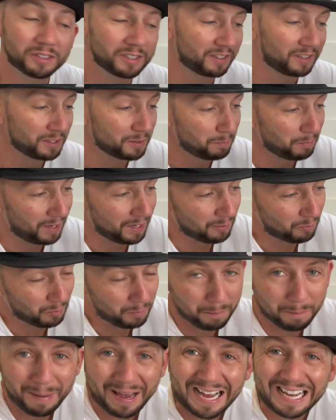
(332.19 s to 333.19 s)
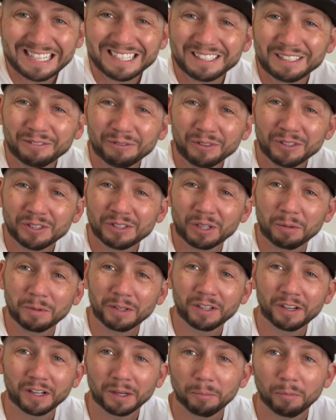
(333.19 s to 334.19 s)
on this bike were massive and you saw me
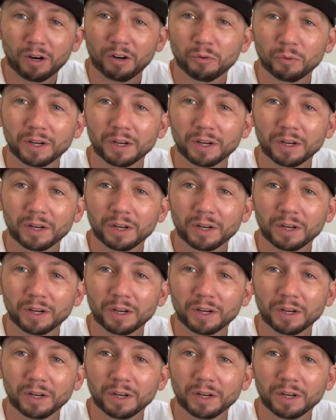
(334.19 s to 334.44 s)
cut them off,